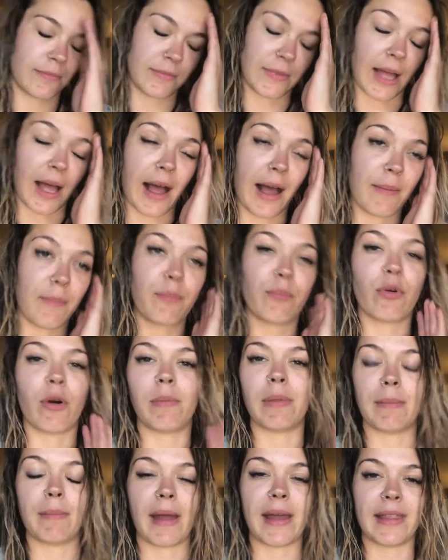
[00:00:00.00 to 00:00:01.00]
I
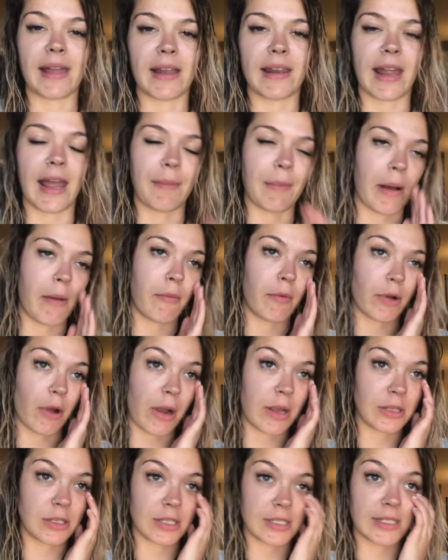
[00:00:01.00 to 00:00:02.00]
probably made that name up. We're
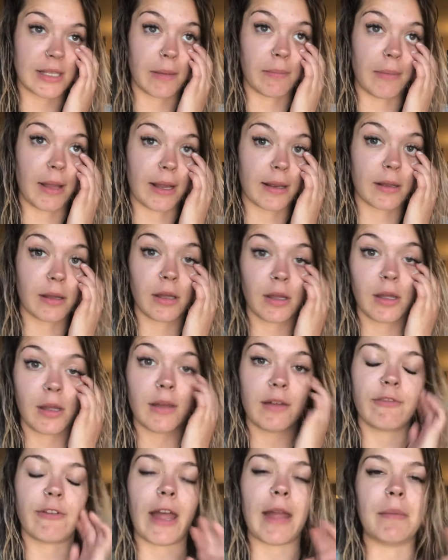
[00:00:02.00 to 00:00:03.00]
going to some like
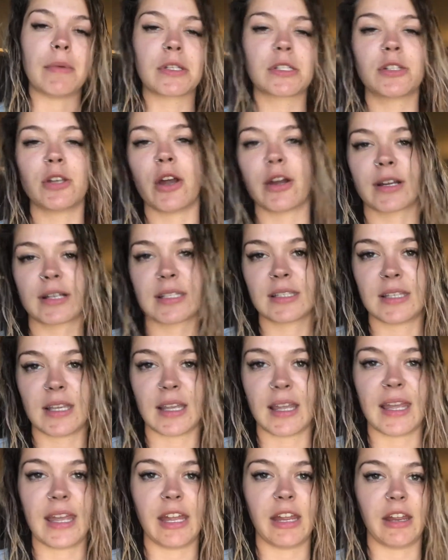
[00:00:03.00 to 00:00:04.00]
famous circus
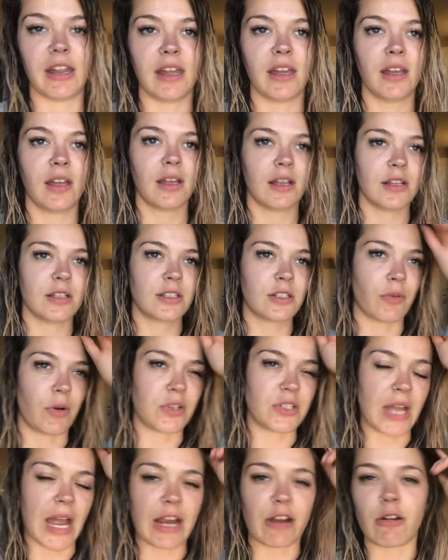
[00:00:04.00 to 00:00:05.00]
thing here to
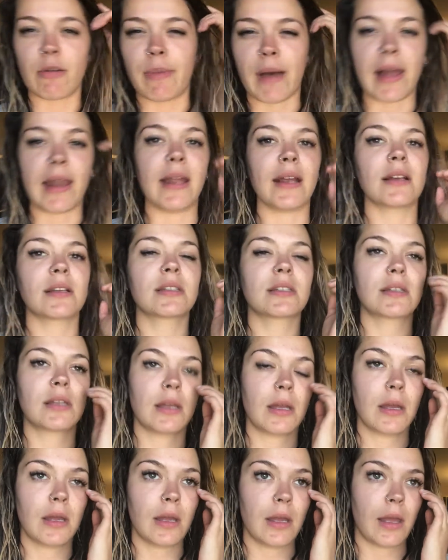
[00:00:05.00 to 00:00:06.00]
watch acrobatics.
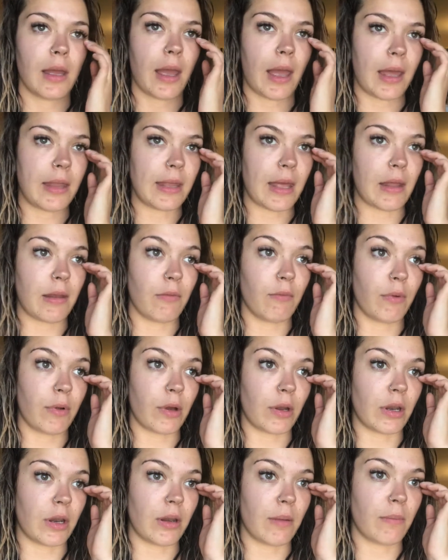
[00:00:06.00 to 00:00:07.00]
And then we've
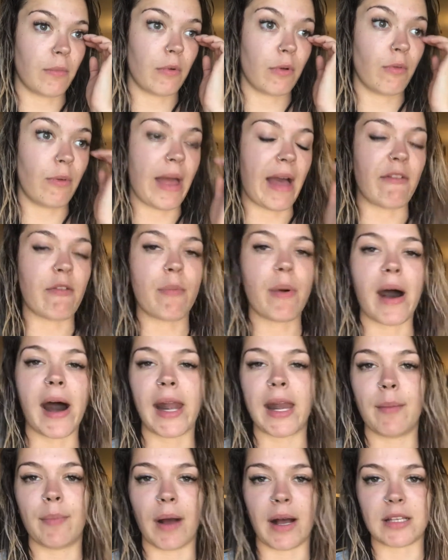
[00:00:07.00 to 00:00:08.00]
got a, we have a
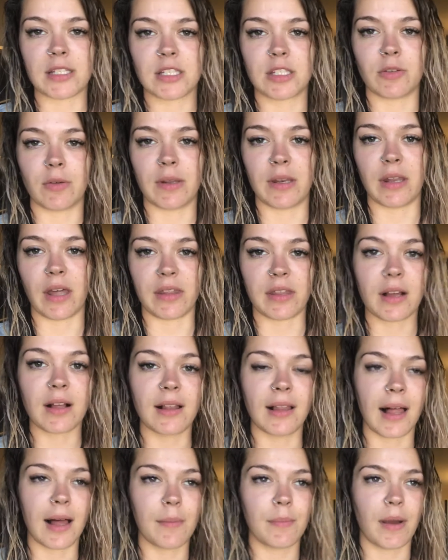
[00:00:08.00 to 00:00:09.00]
party bus to another
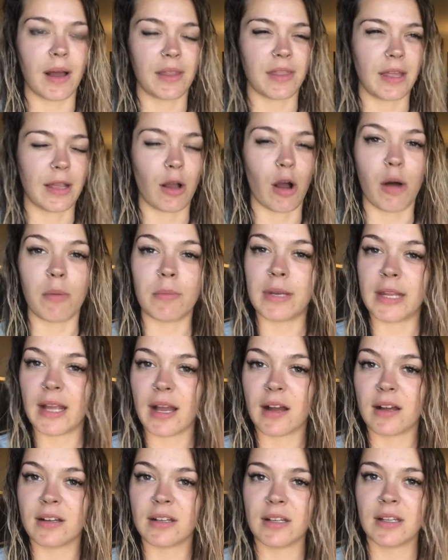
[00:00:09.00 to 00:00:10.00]
club, I think
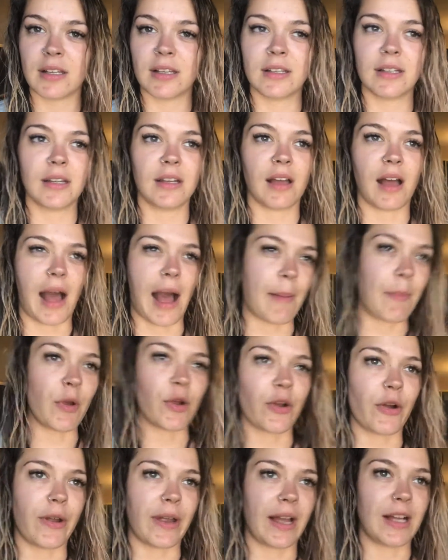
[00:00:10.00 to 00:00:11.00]
Omnia I'm not
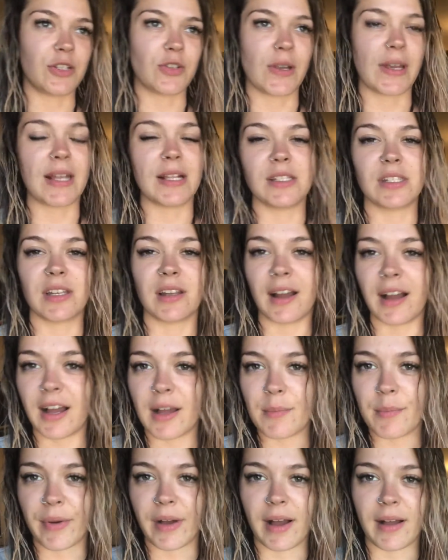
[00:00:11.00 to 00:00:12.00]
going out drinking
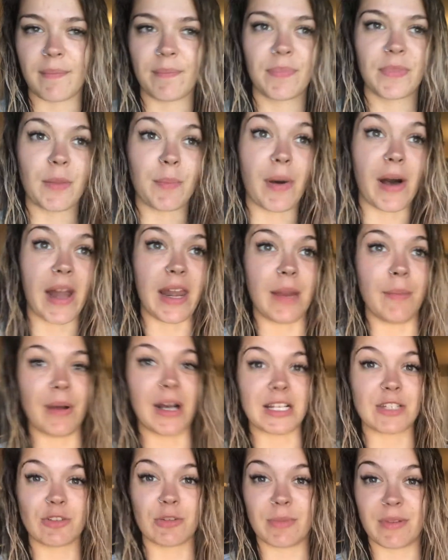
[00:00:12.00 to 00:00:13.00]
tonight, but the party
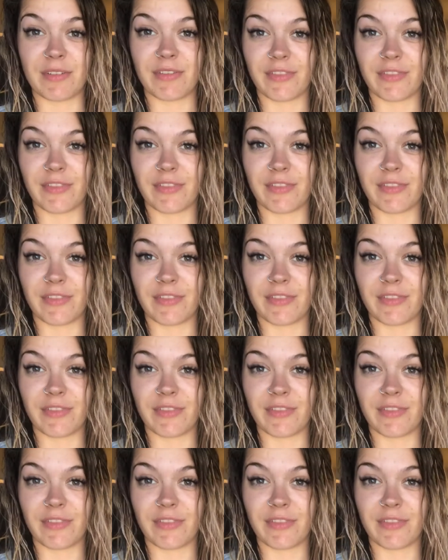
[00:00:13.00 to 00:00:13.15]
bus will be